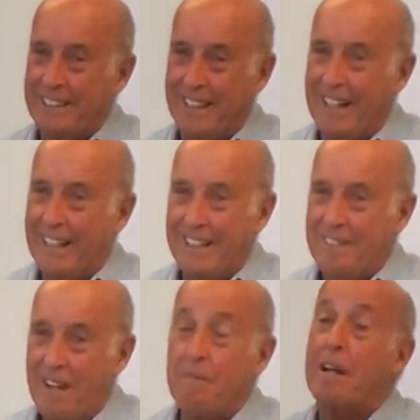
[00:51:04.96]
Yeah,
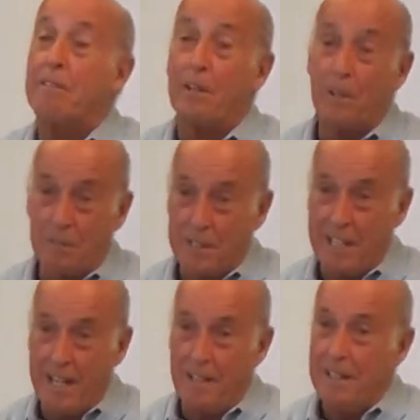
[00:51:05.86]
I'm not real old
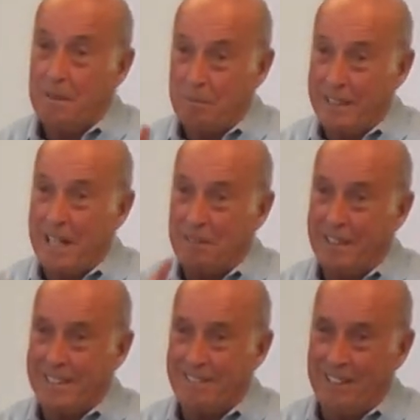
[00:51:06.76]
Stan, but that
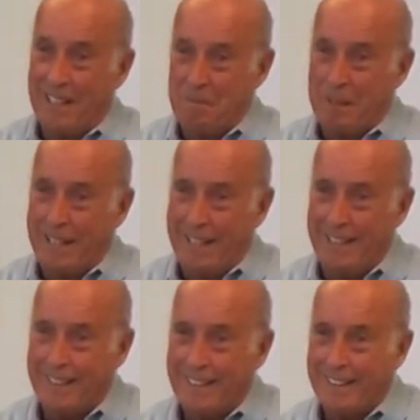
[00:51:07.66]
one is really in my
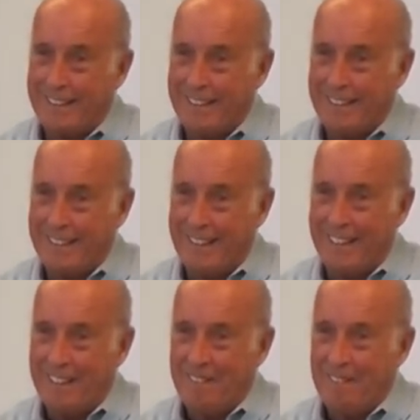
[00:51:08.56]
head. Yeah.
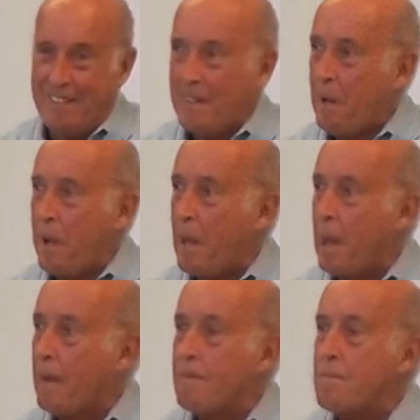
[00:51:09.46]
And, then there's the
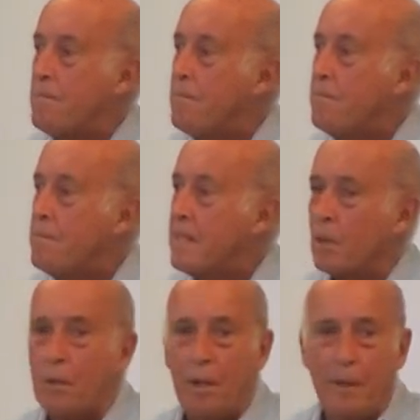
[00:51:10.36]
story of the. Of the...
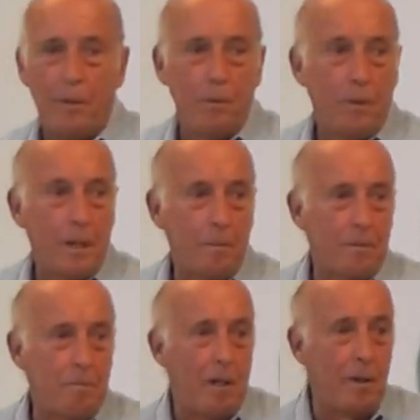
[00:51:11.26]
Wait, wait, we'll come.
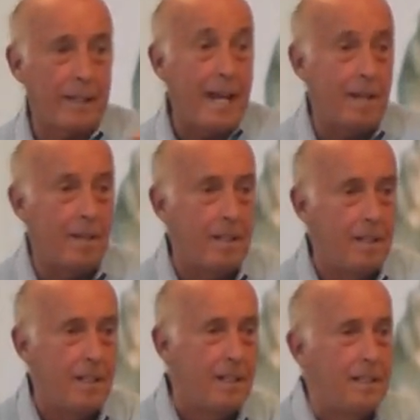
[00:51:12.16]
Right. Oh, can't.
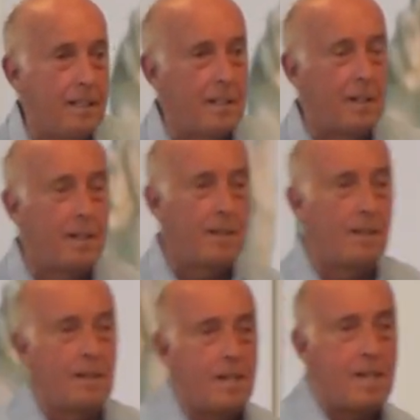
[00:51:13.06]
Jung,
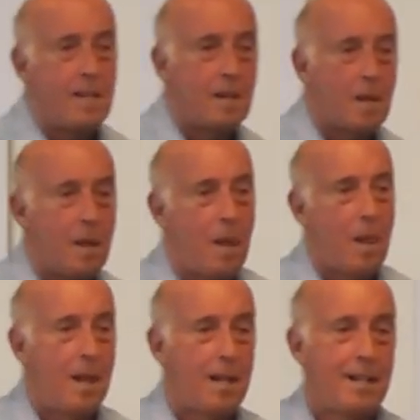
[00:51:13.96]
Jung talks about the
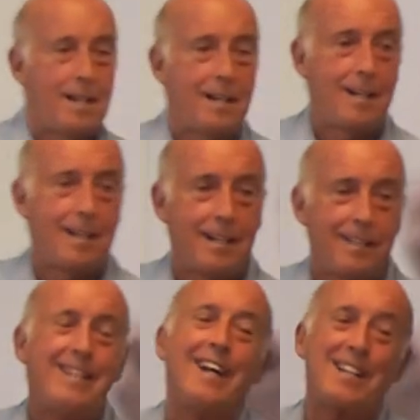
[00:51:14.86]
golden uh, scarab.
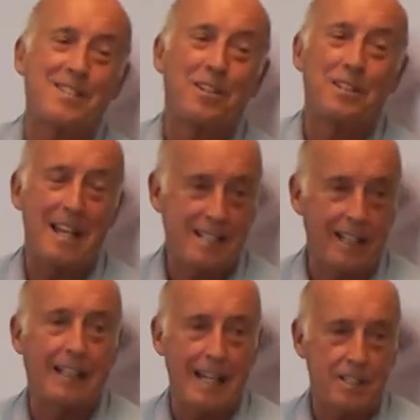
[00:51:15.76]
Yeah, yes, golden, that's
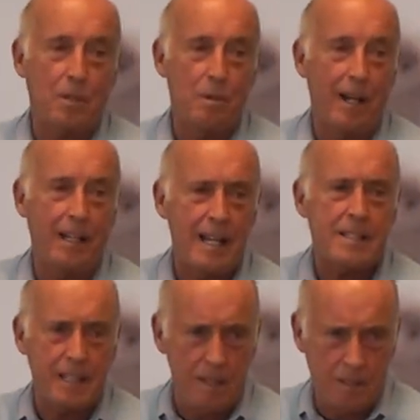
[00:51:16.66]
the classic one, and
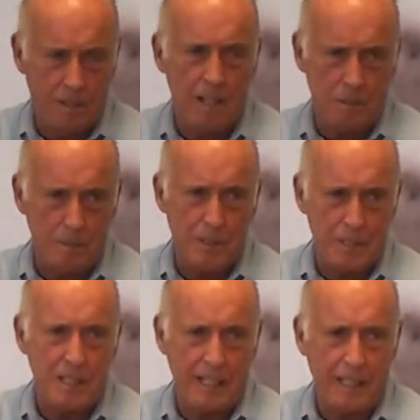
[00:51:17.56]
that's in Cosmos
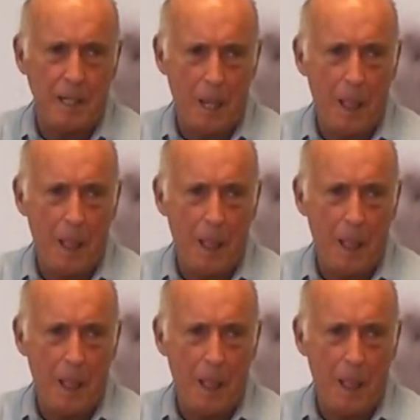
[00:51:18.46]
and Psyche.